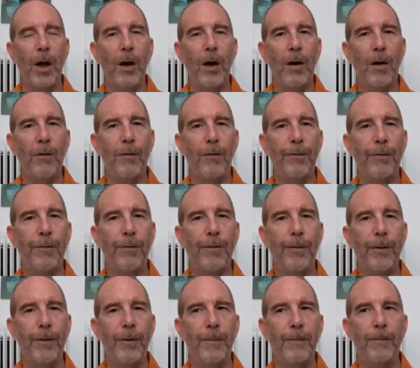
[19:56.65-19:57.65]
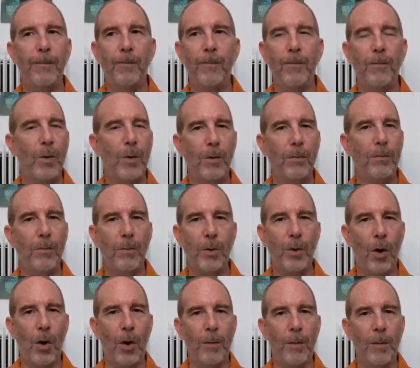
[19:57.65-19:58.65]
of
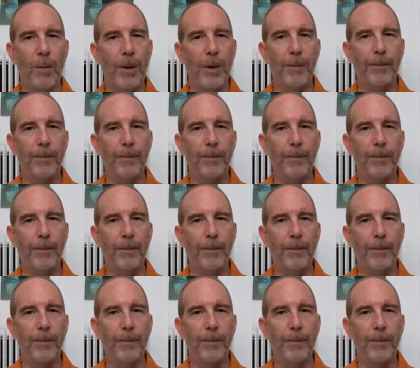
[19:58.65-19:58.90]
karma.